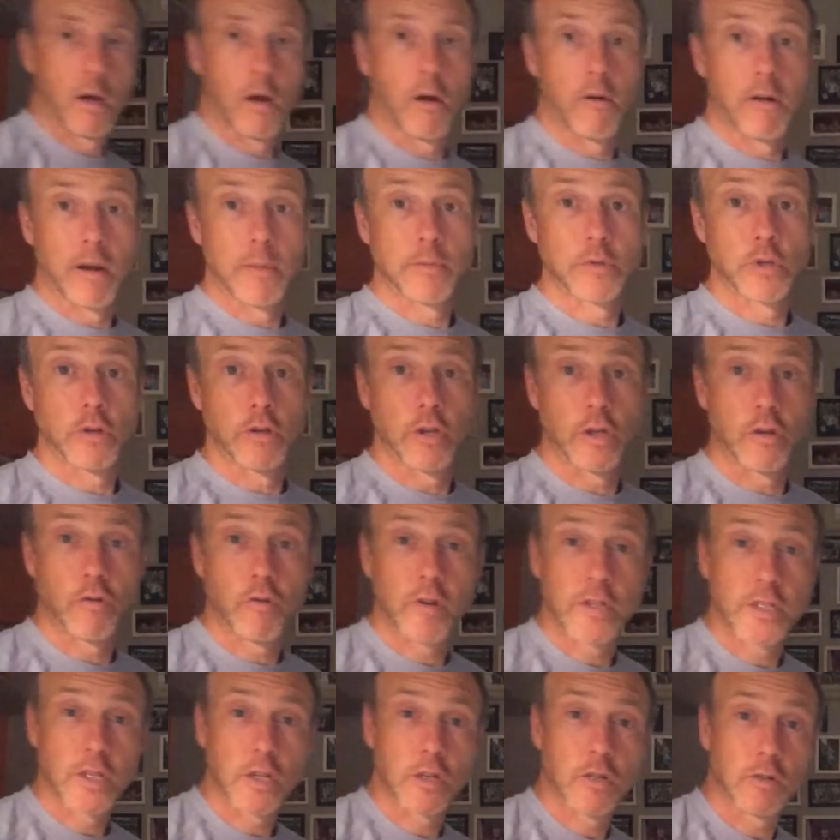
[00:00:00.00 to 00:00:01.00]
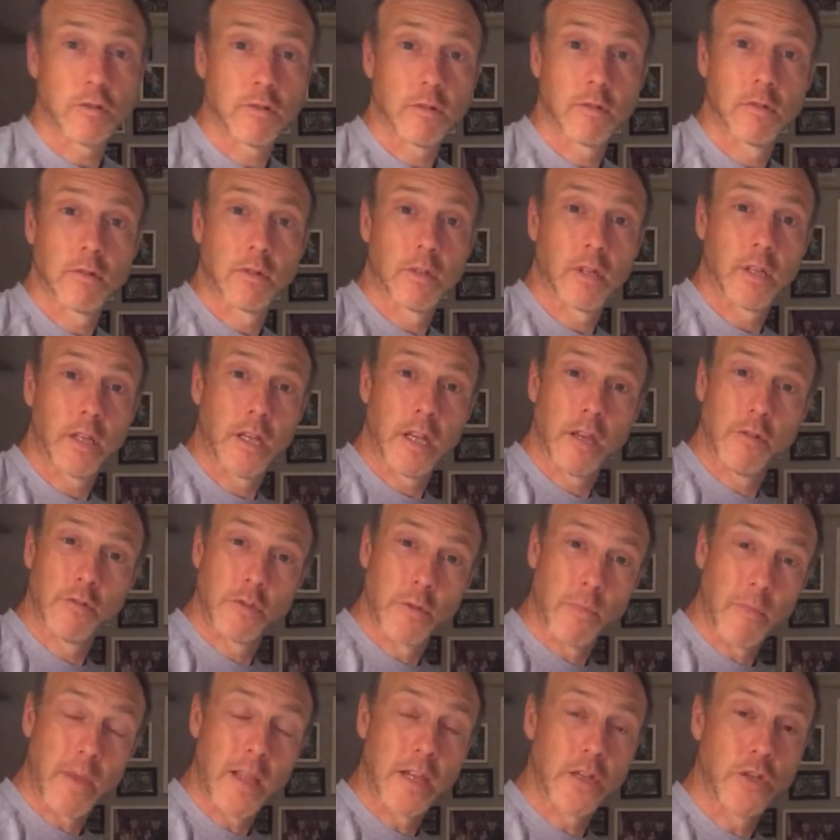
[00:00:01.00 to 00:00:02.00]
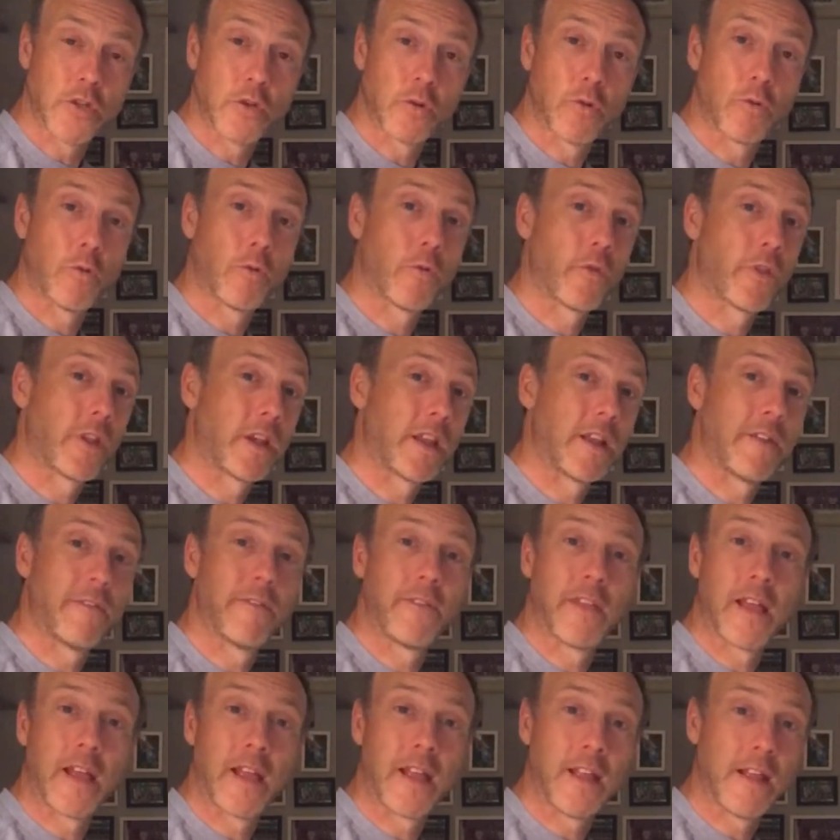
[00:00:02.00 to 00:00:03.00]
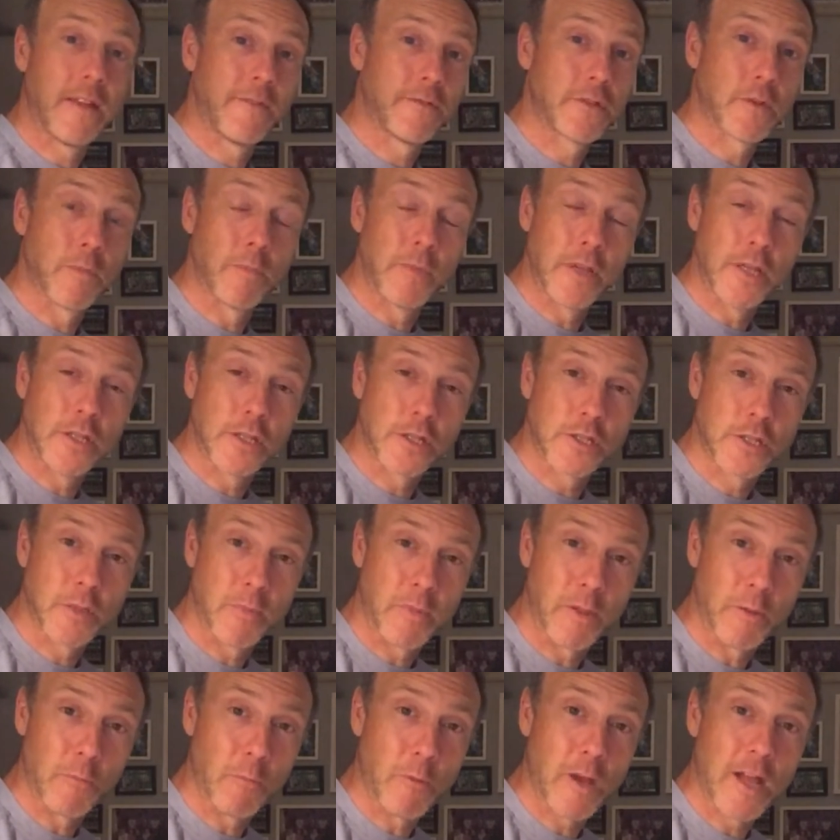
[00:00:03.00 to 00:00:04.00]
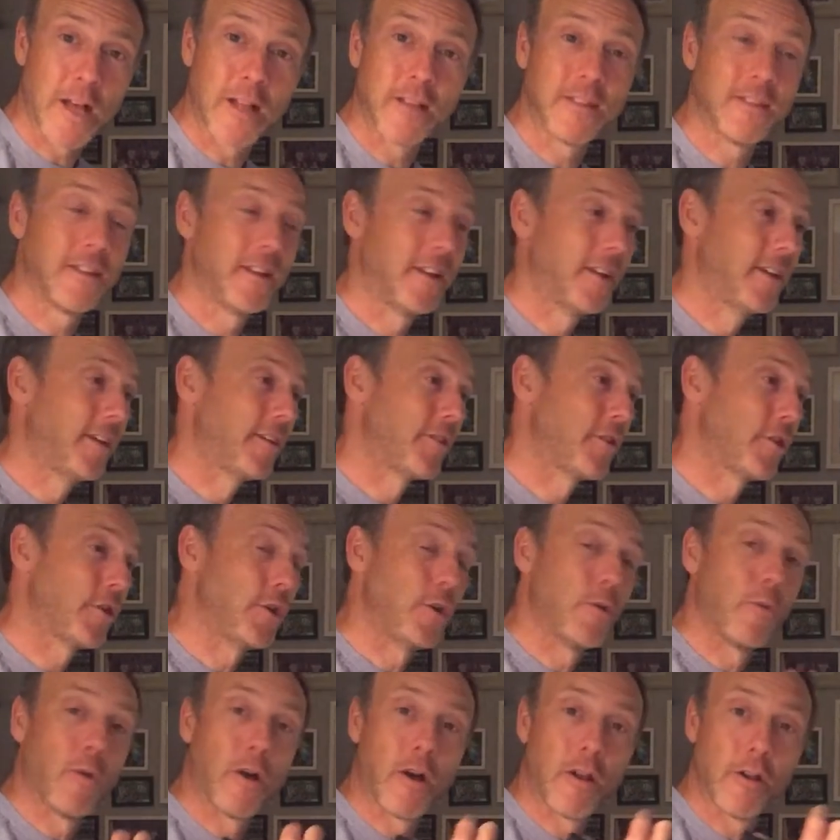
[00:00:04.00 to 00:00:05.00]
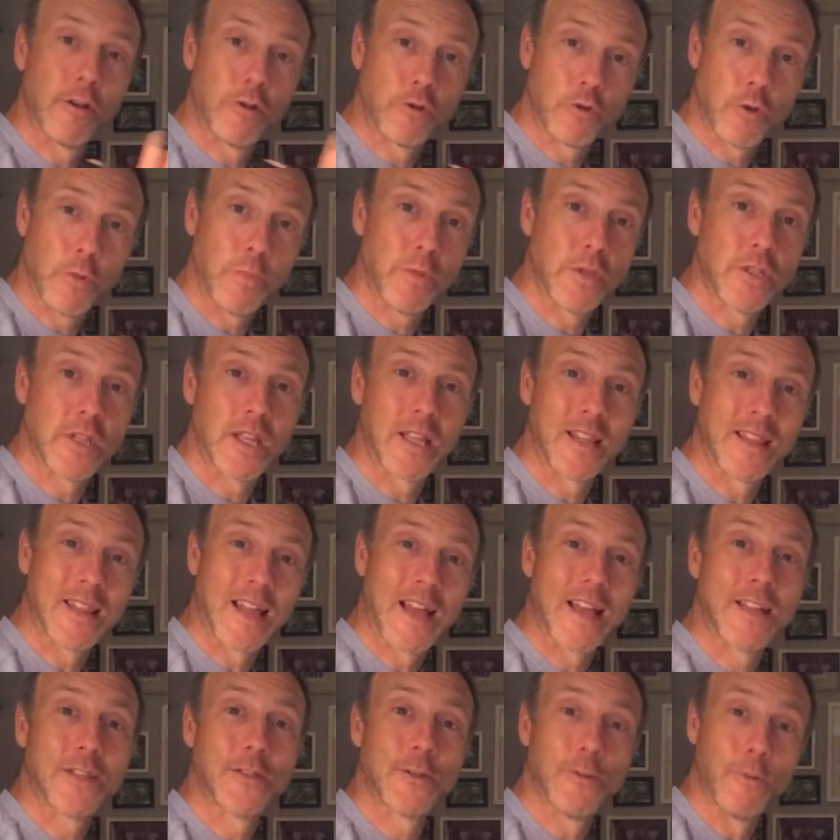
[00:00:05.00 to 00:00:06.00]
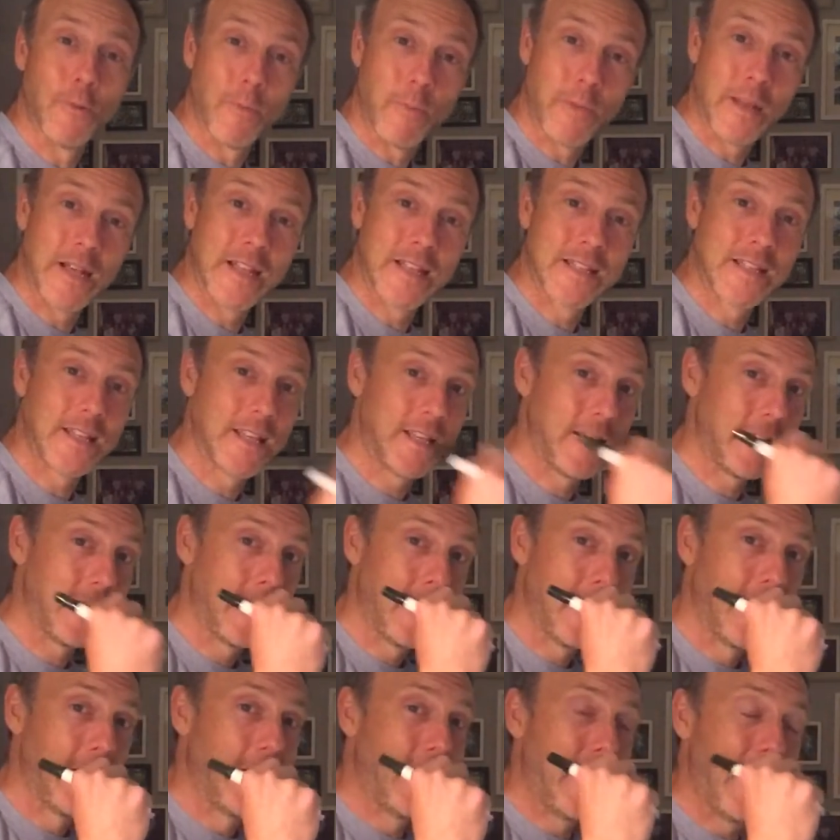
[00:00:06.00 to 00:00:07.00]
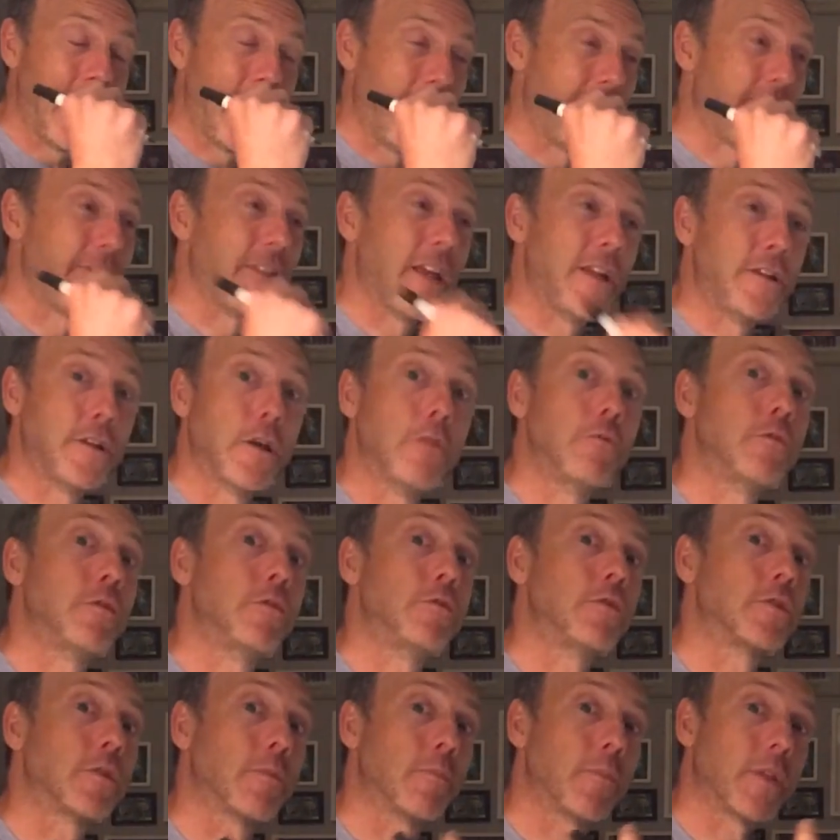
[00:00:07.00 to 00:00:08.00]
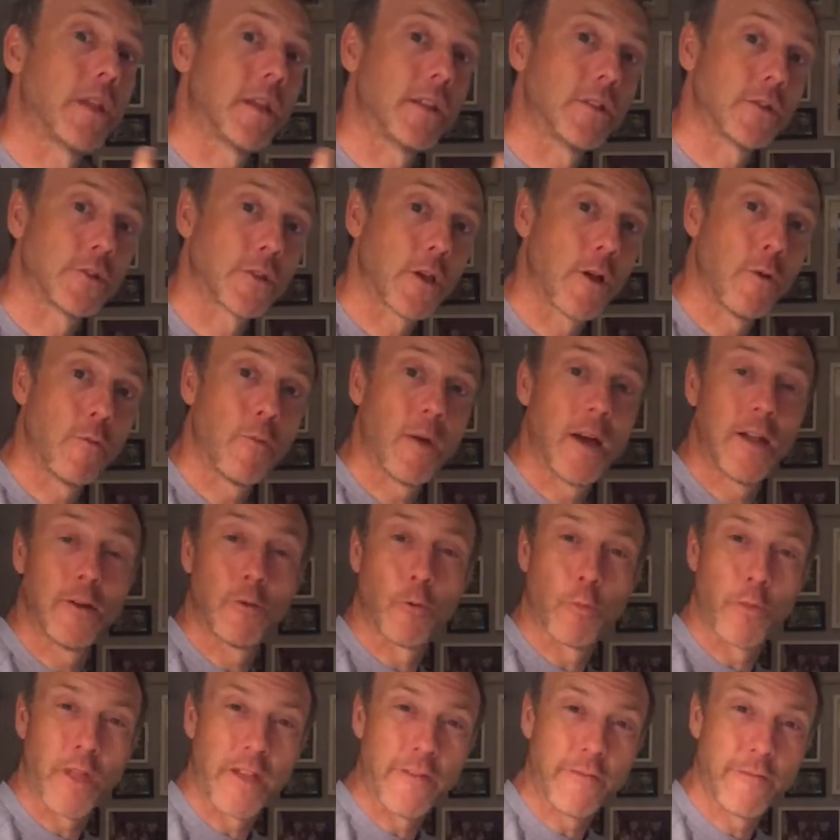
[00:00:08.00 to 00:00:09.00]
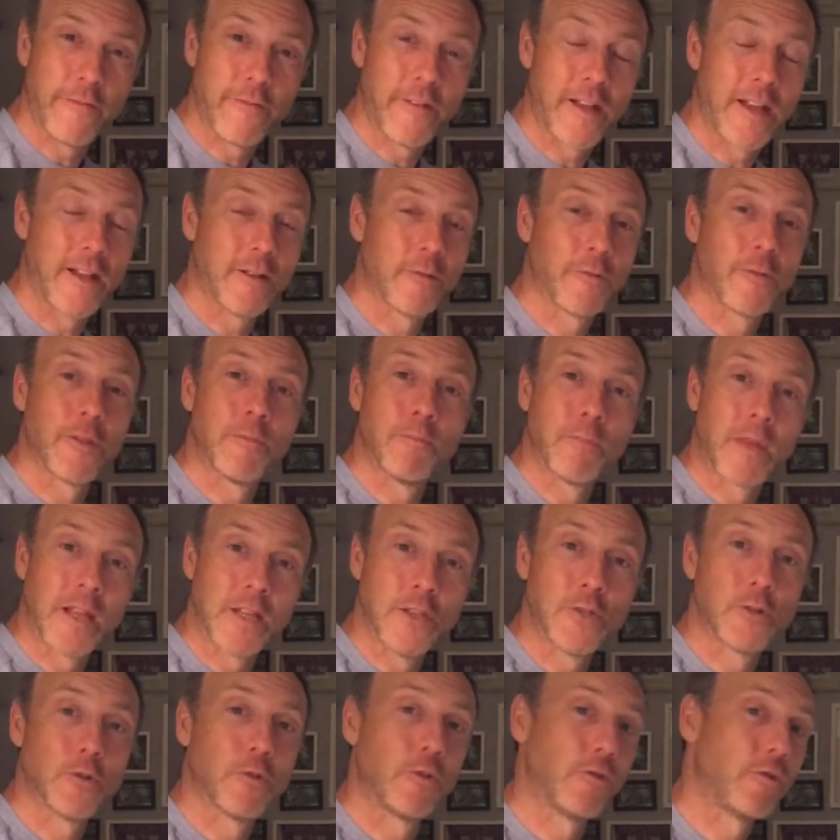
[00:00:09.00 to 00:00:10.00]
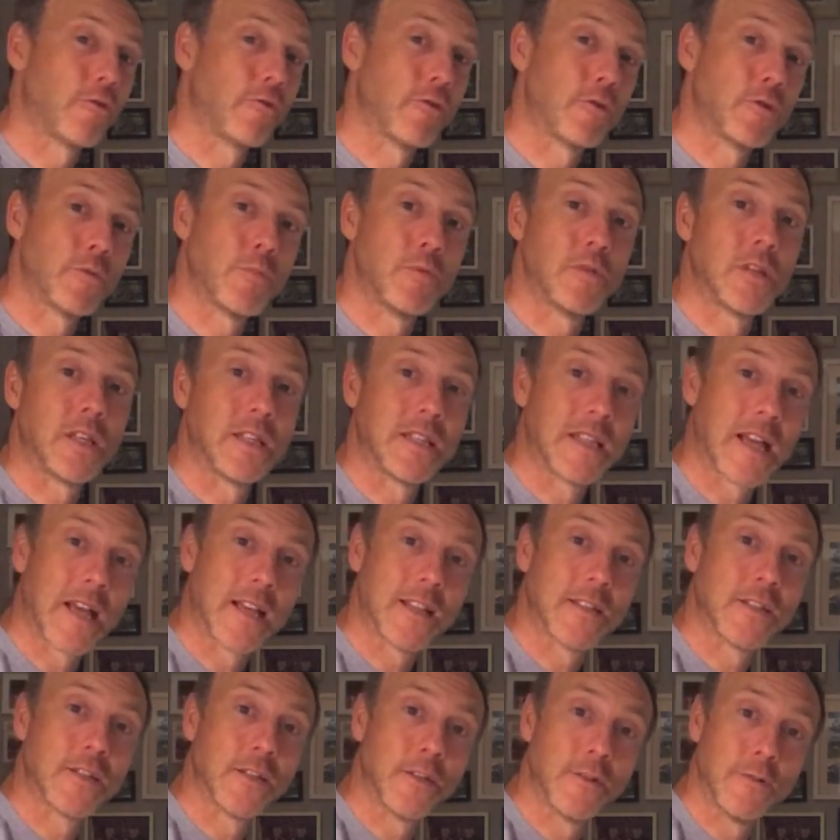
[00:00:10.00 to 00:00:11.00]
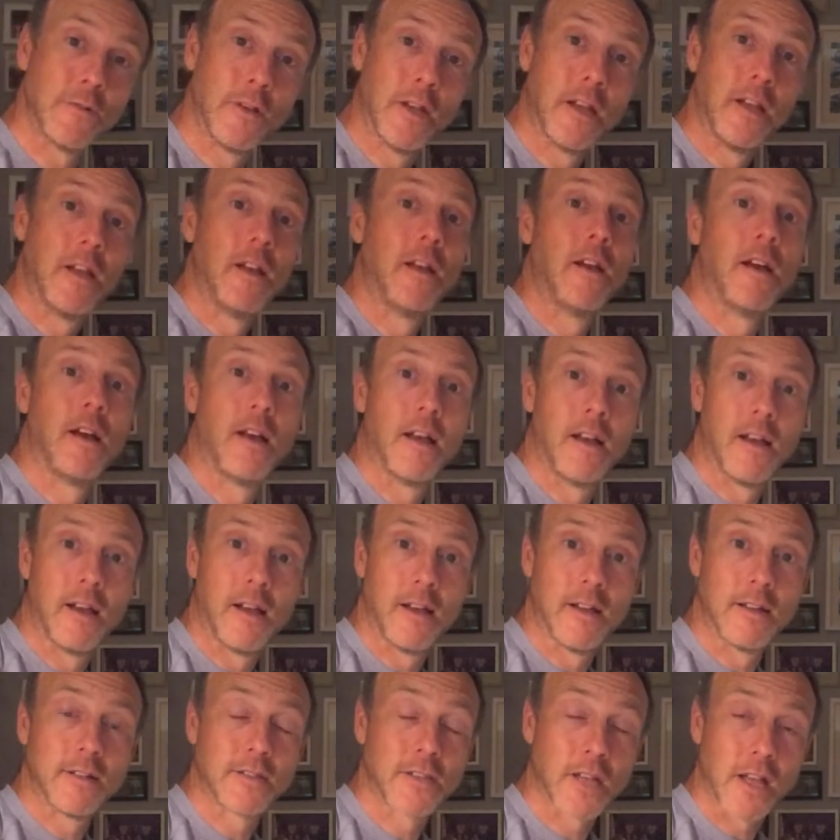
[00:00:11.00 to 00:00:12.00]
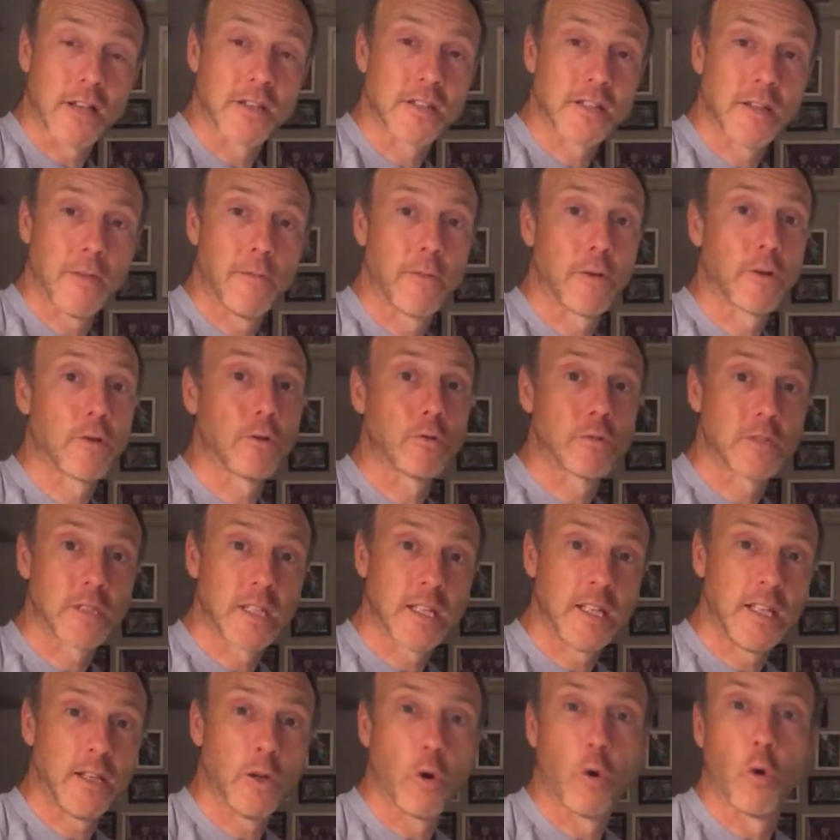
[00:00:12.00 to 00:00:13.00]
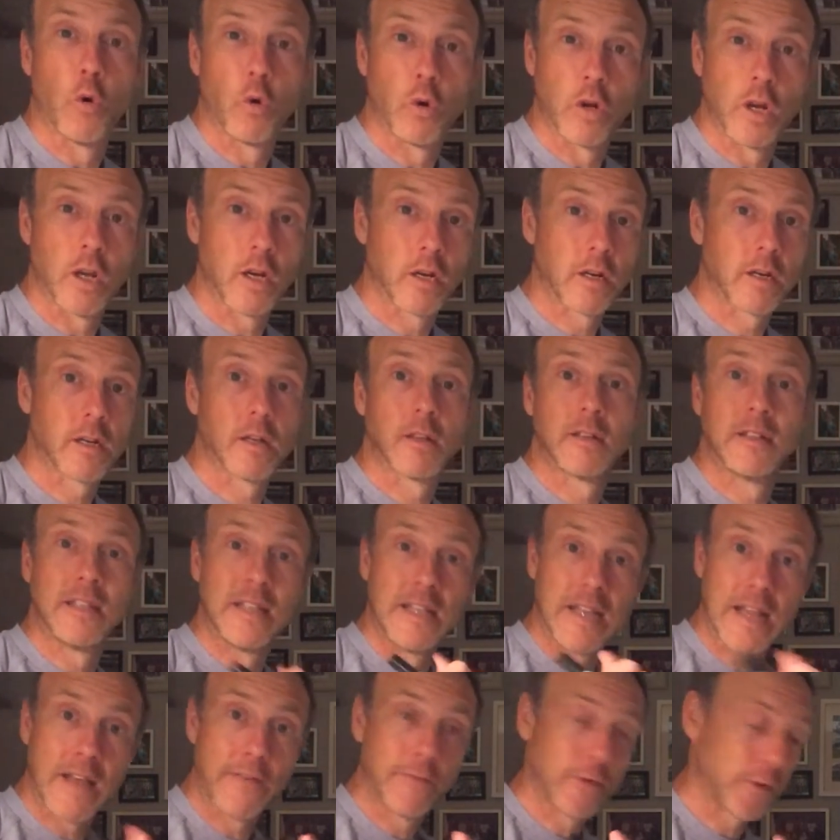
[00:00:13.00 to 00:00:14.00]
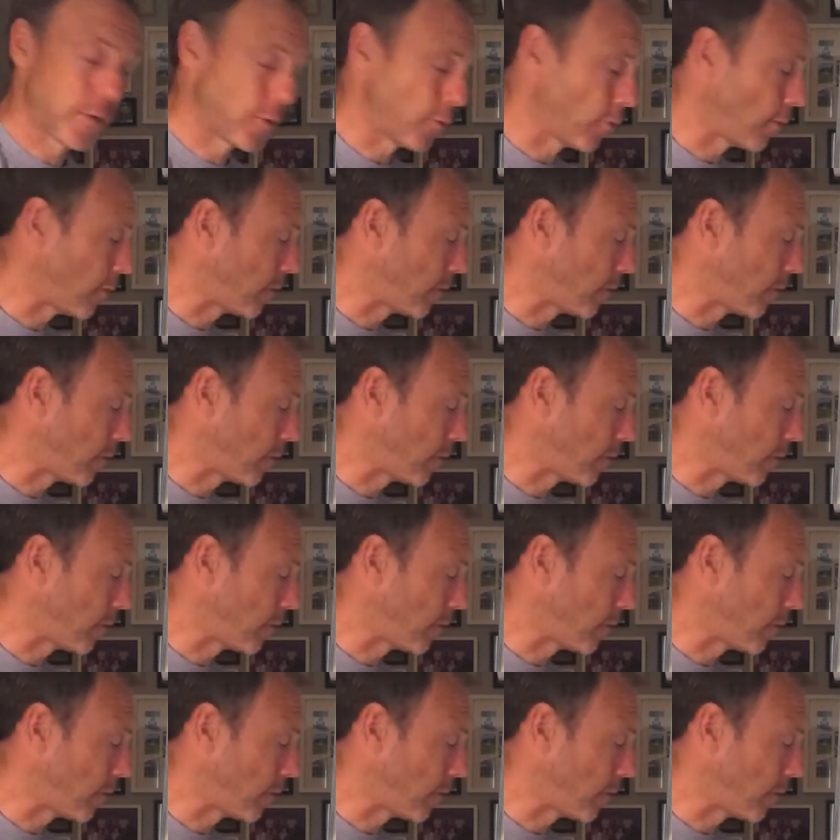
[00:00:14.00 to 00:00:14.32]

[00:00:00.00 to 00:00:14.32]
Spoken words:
are absolutely critical, you know, to make sure that if somebody does something well, that you are attributing that to ability. If they don't do something so well or they fail, then make sure you're attributing that to task difficulty or luck, never to